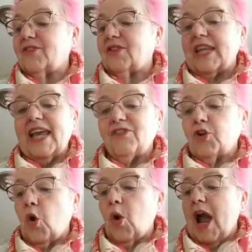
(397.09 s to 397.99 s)
lets
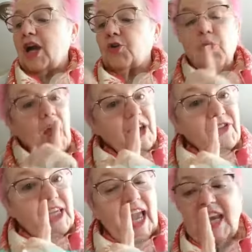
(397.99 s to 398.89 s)
go, tries
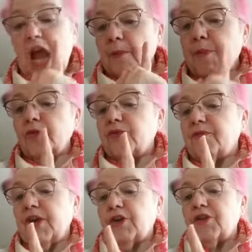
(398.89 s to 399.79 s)
again,
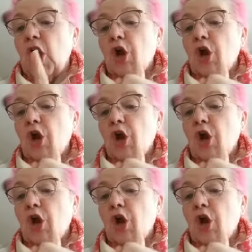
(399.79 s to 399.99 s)
perseveres,